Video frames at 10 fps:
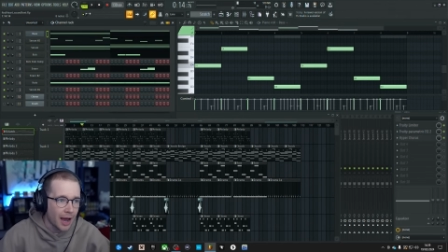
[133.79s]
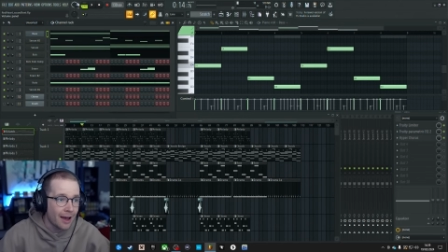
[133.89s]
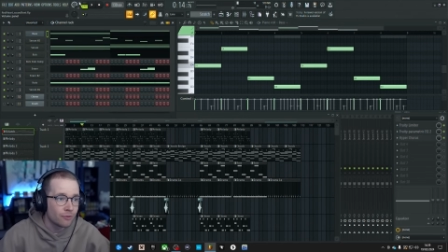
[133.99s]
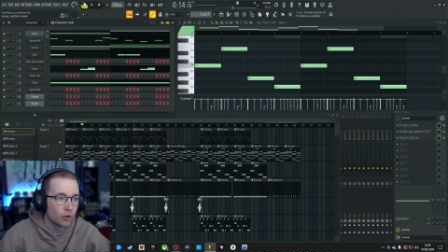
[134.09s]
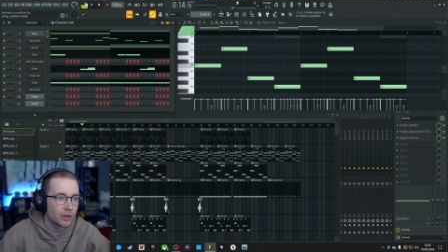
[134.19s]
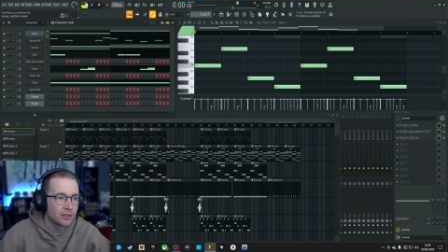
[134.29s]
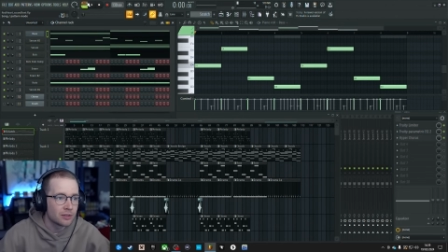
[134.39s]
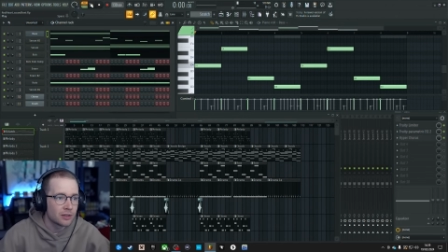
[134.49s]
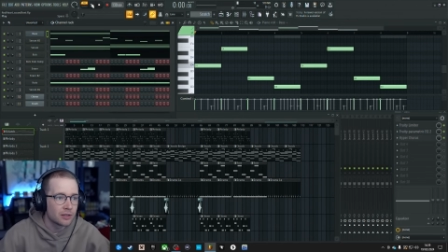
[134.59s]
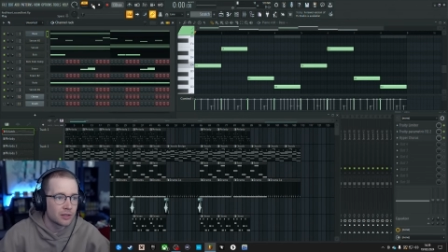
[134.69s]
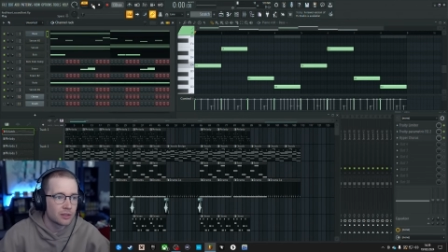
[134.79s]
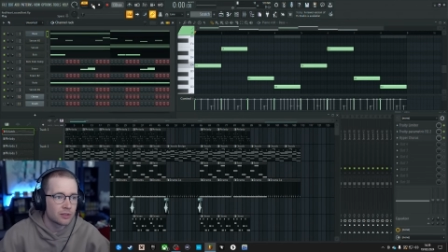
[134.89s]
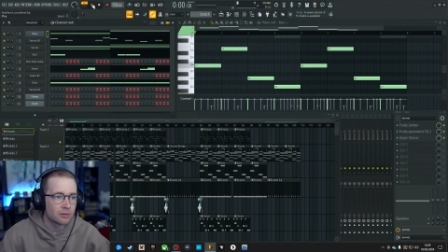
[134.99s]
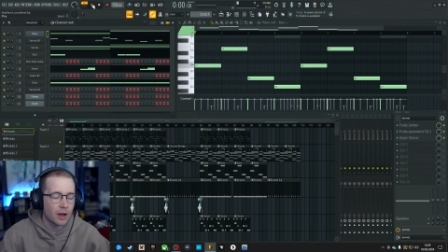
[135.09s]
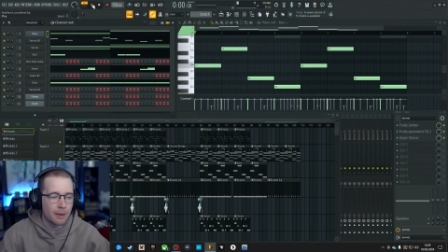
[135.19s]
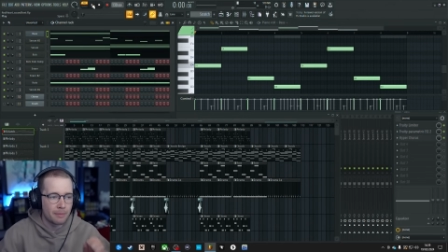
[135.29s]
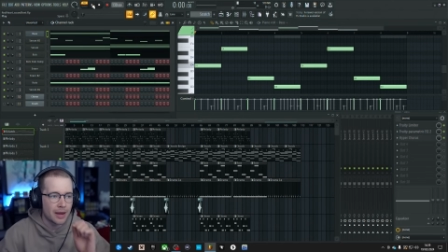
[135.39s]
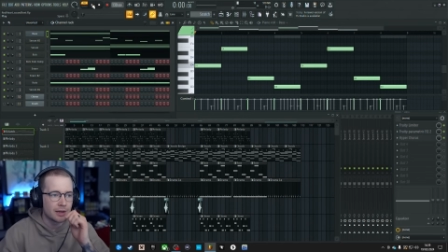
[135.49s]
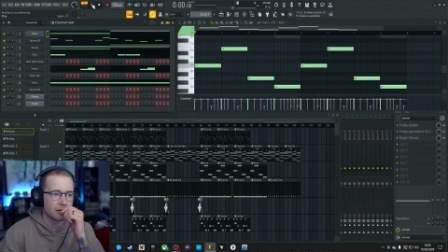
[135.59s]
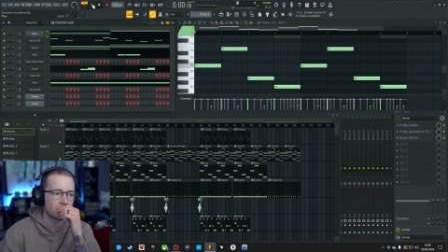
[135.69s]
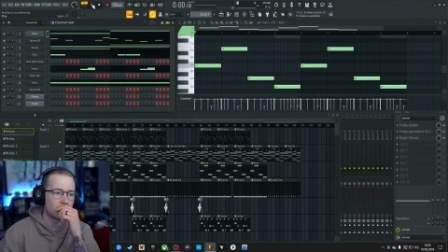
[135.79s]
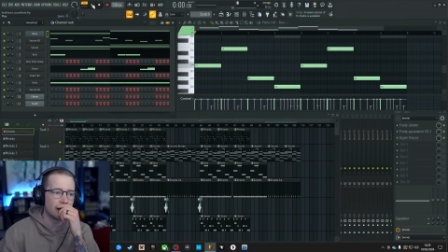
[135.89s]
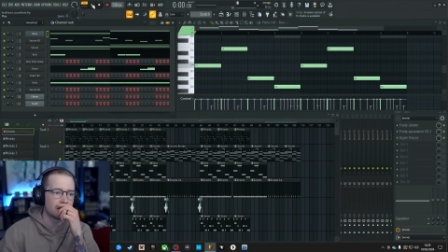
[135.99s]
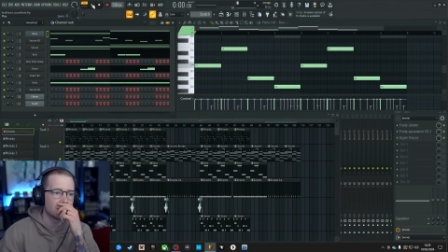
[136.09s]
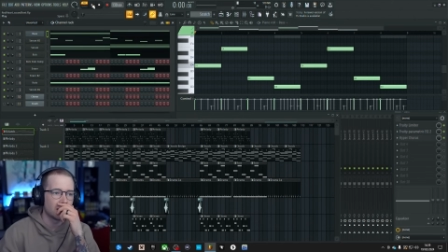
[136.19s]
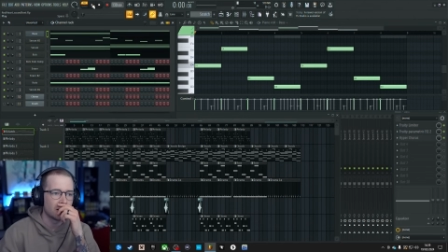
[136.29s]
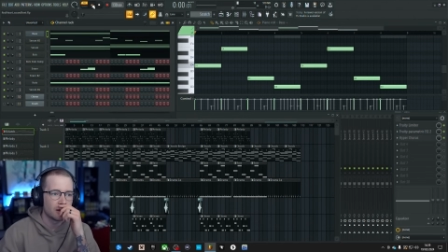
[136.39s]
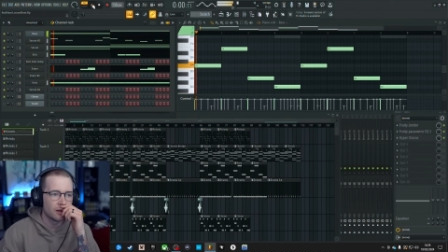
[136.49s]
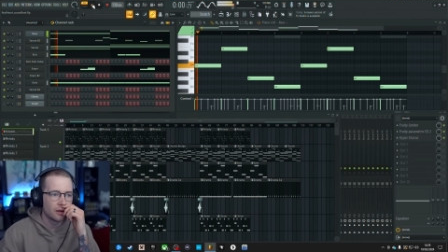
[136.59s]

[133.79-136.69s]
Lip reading: I have not listened to this since I made it, so let's see.